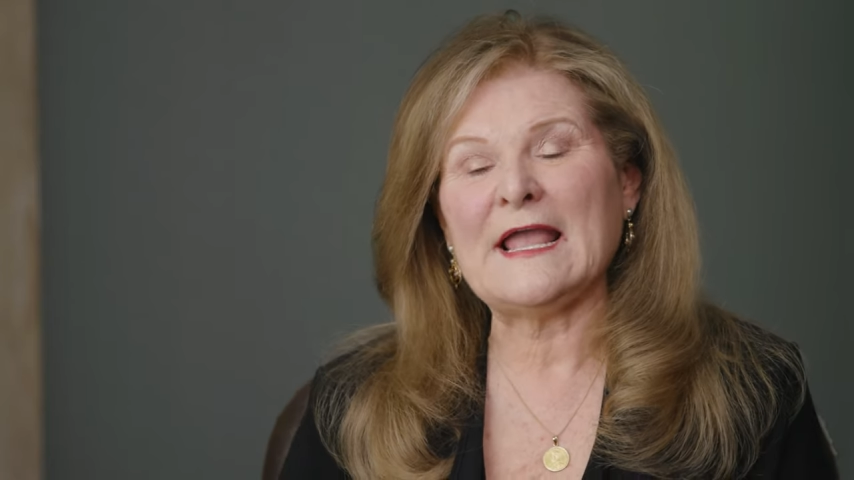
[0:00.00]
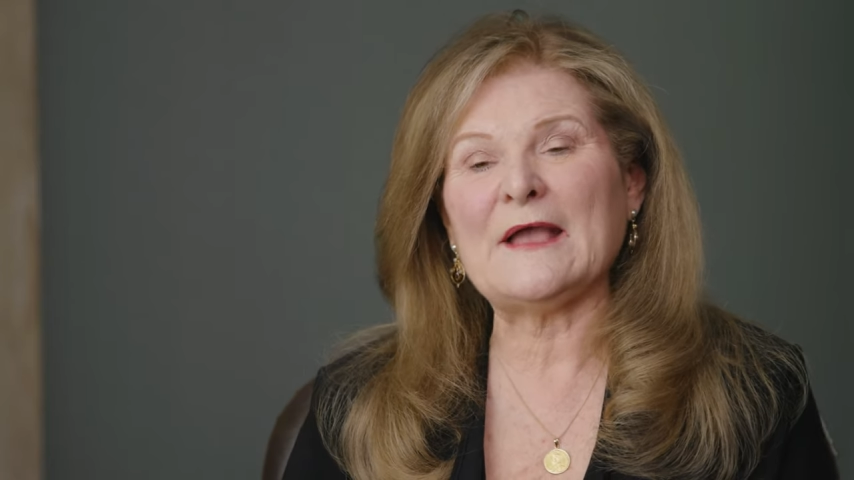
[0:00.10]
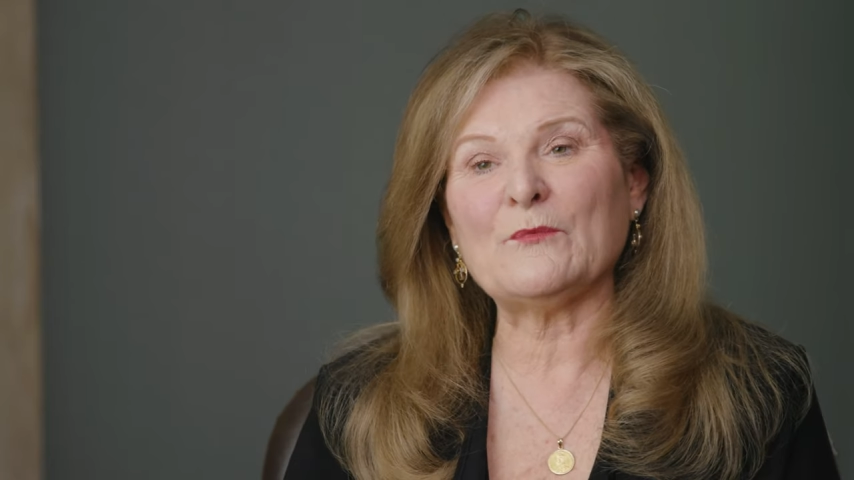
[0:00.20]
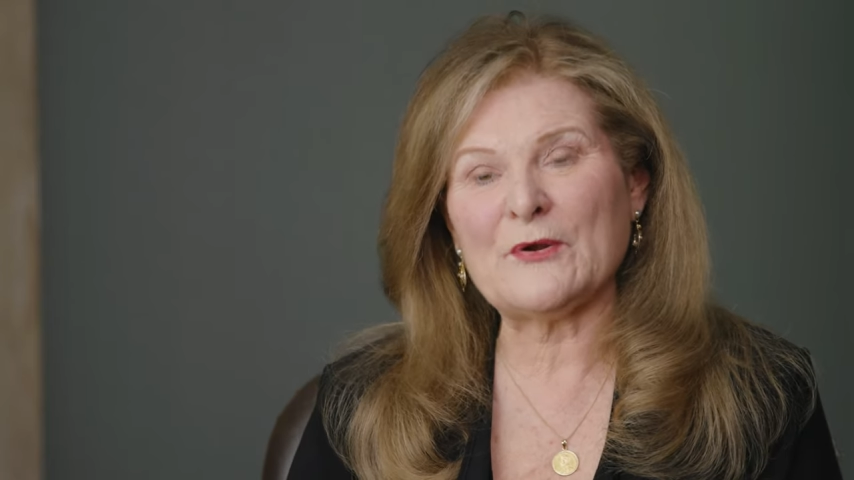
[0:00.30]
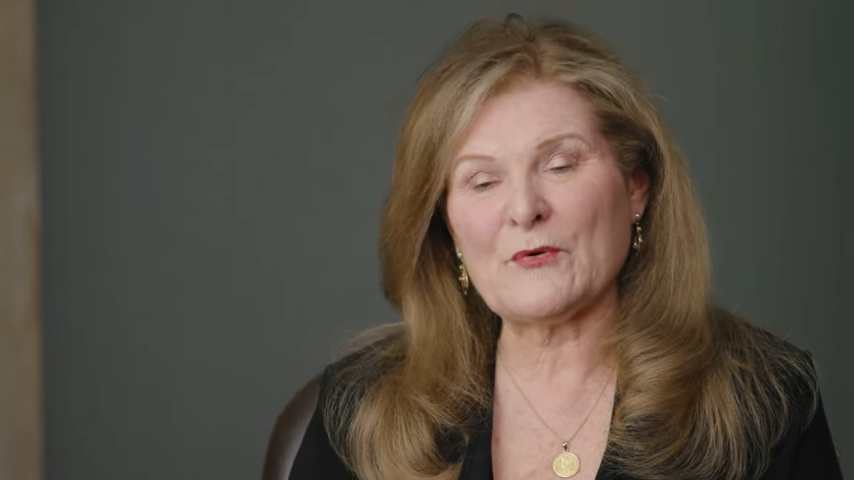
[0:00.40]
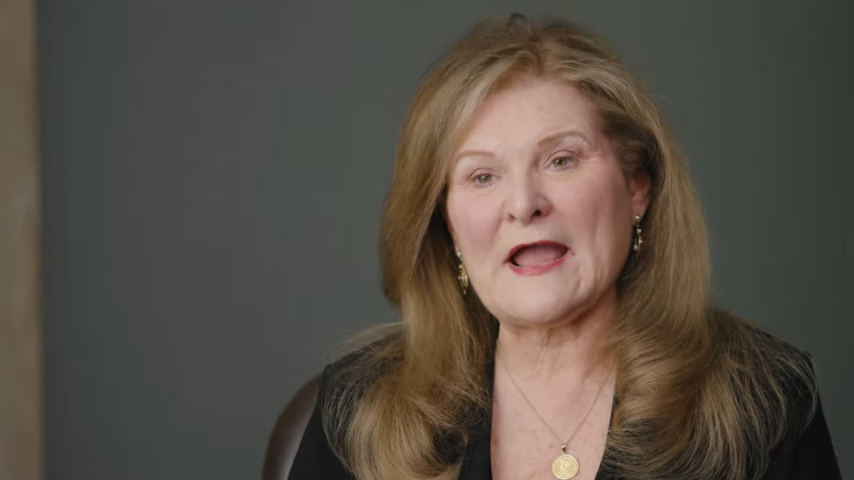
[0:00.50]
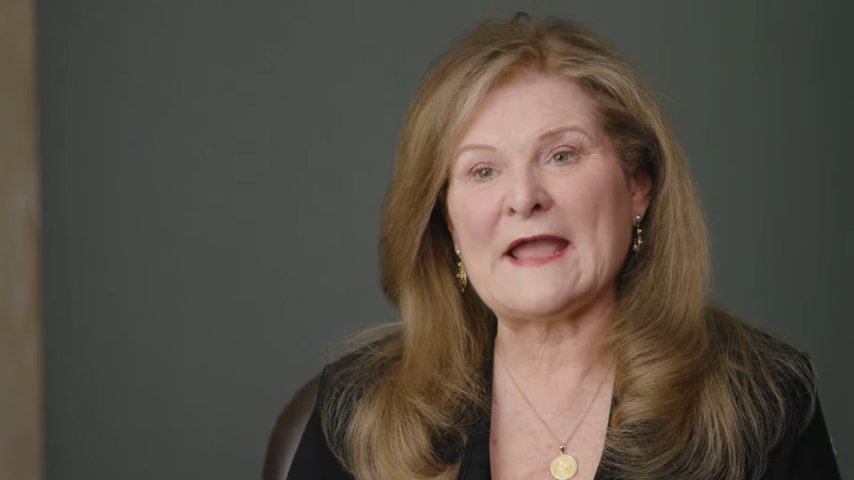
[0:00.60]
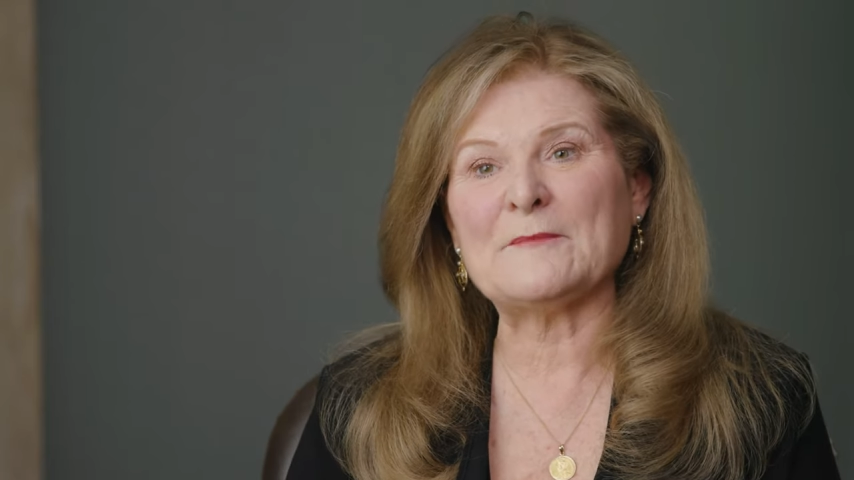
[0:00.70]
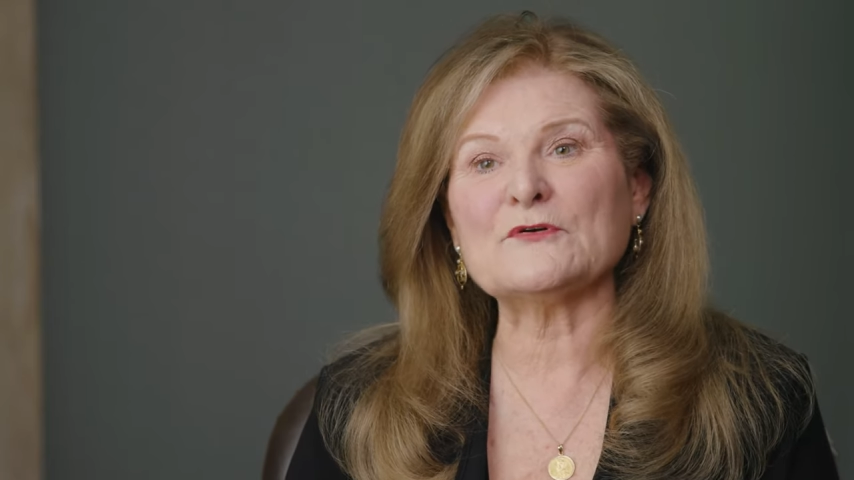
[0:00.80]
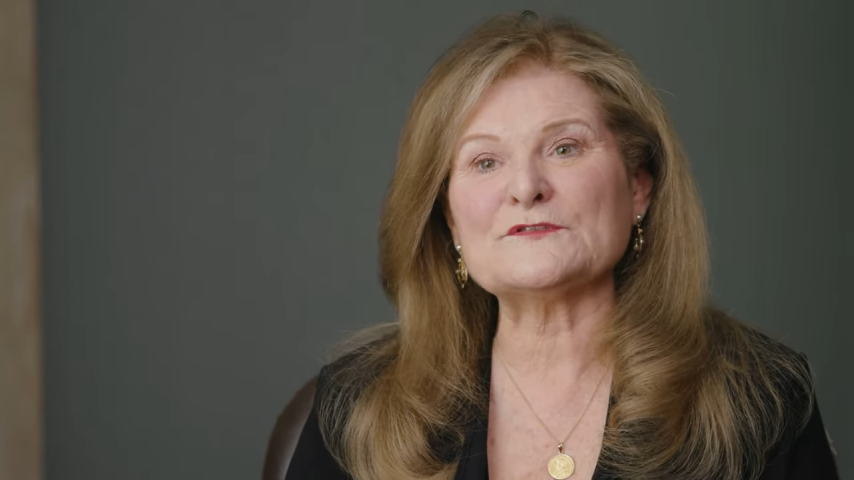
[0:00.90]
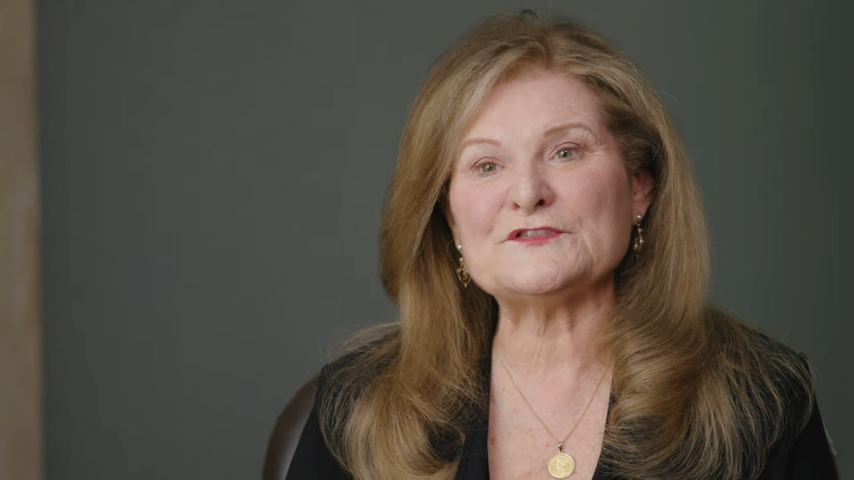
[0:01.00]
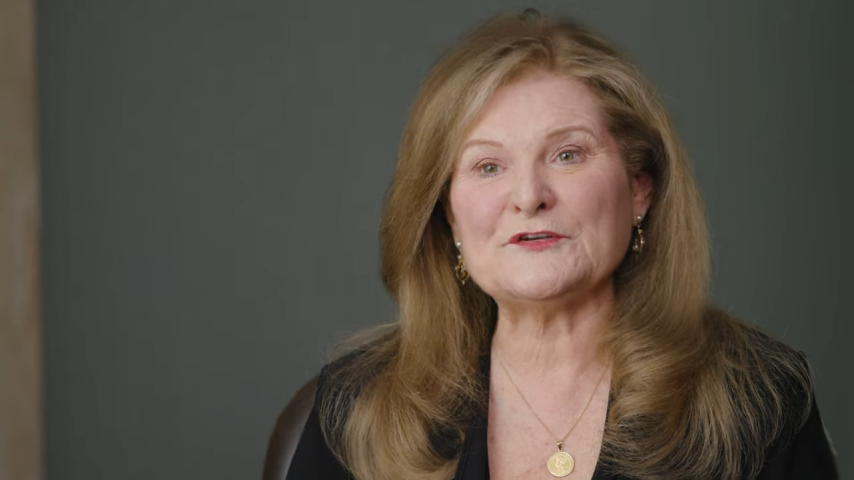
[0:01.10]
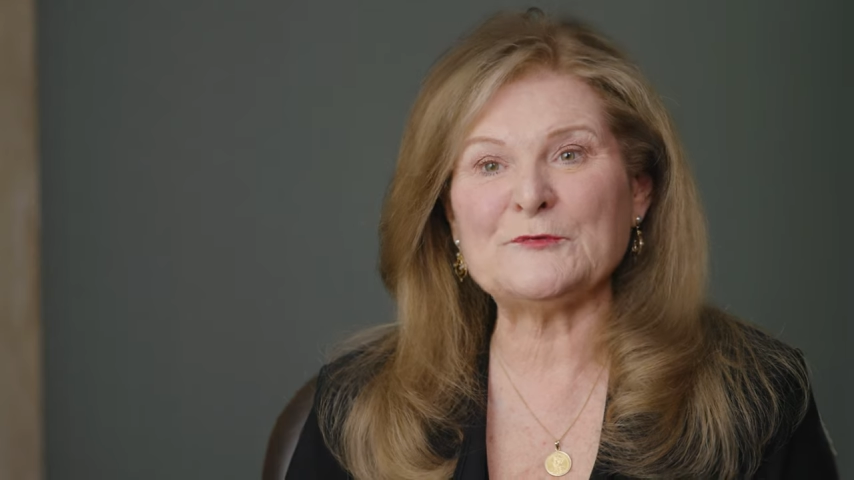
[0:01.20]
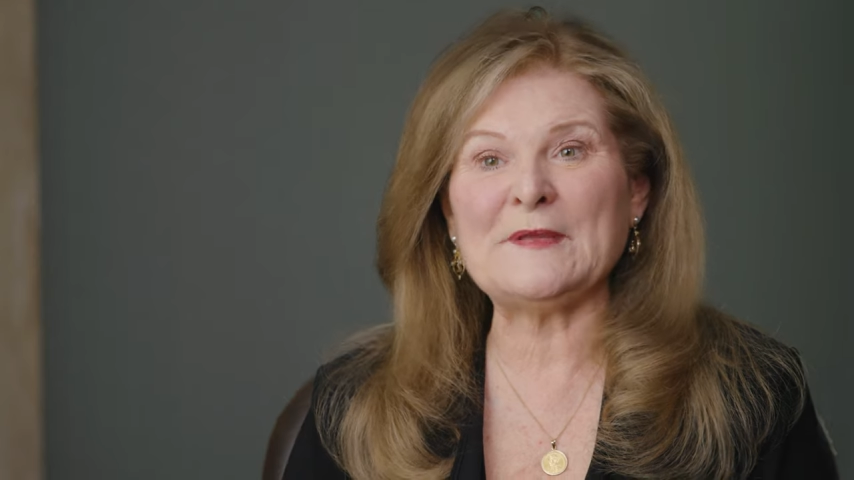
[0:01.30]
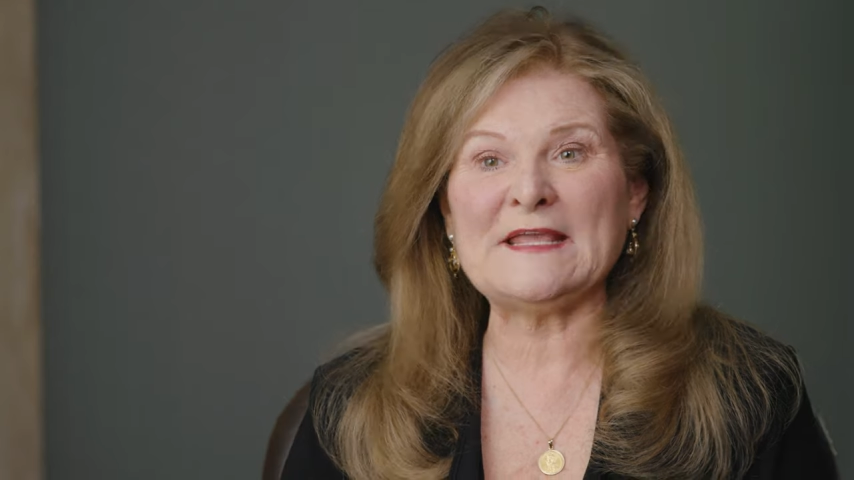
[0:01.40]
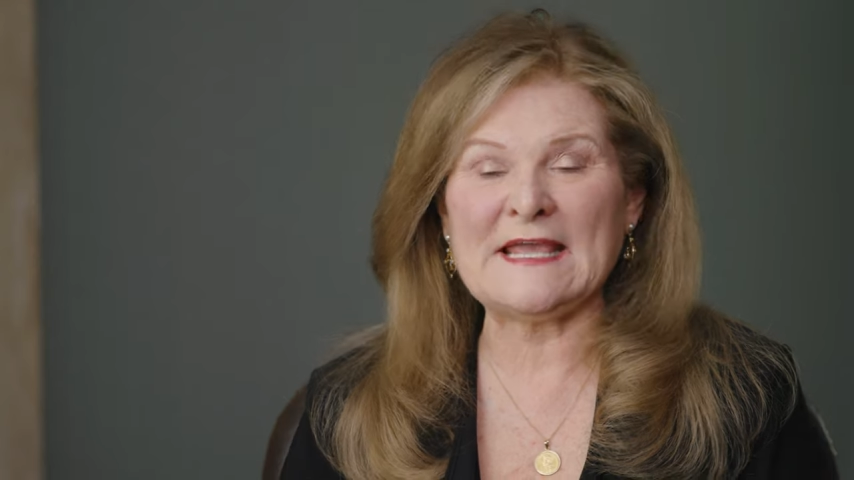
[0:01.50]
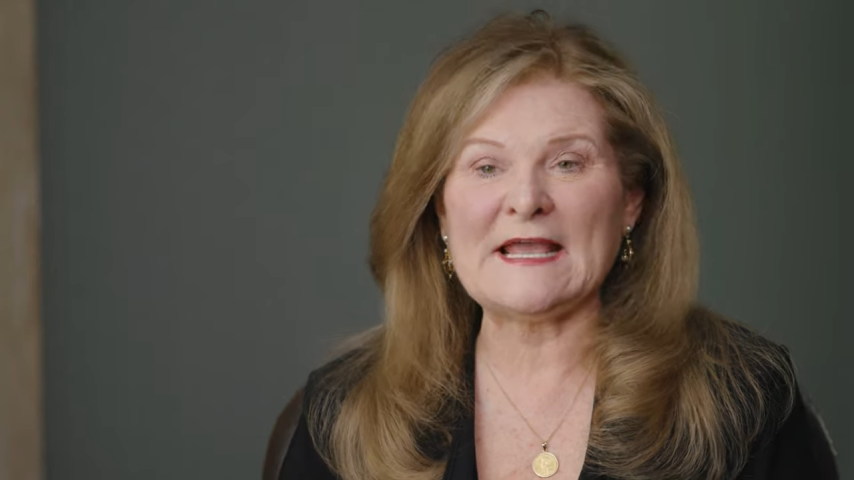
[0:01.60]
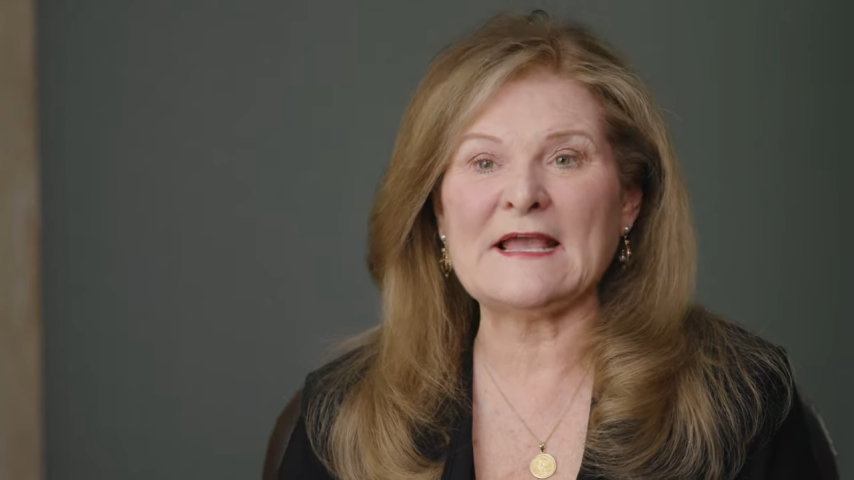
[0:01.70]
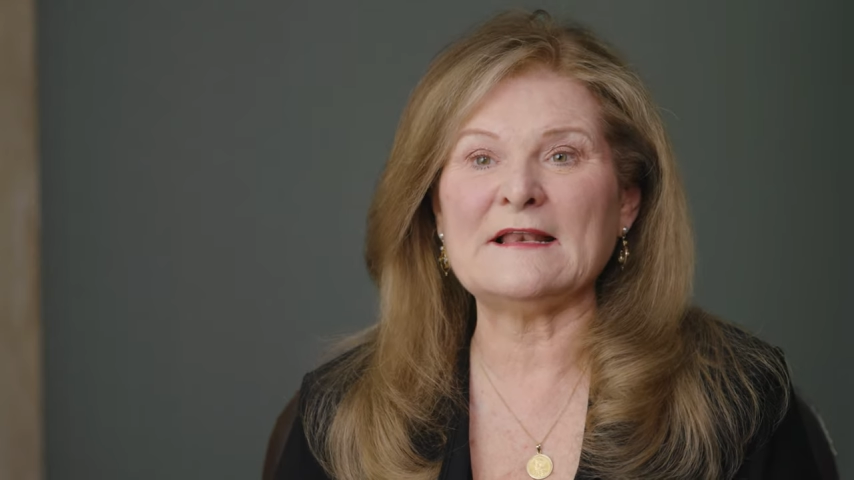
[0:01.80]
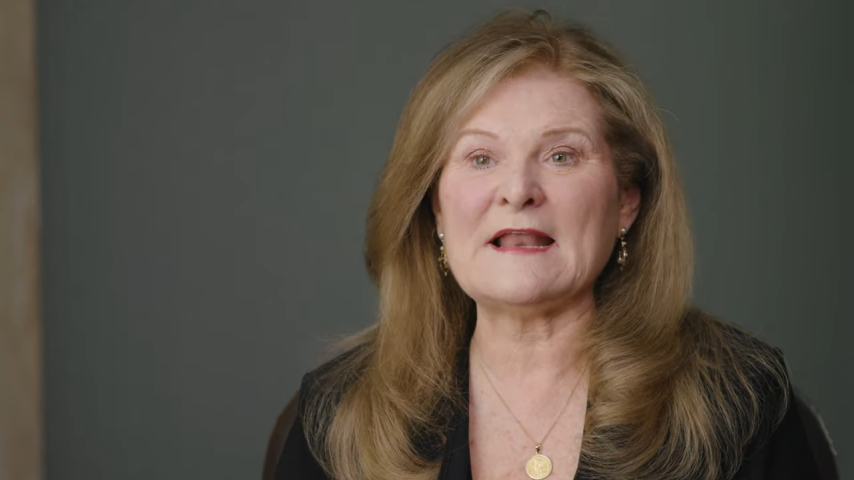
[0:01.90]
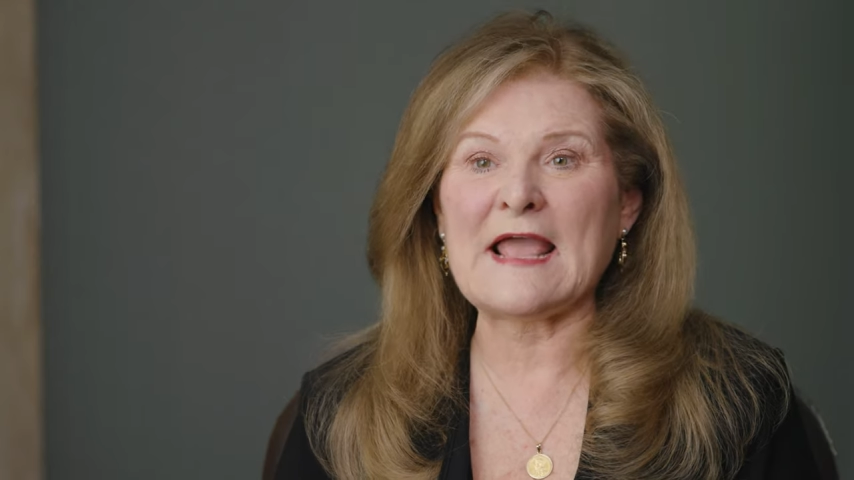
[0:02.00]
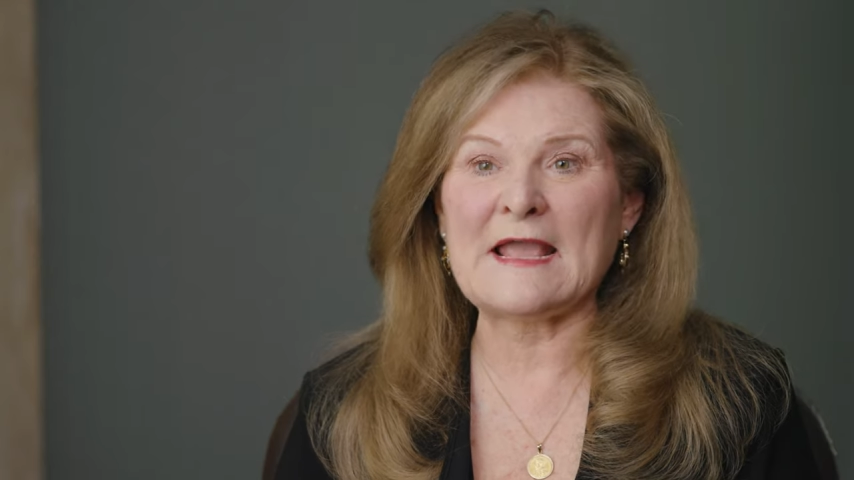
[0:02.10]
and we were able to begin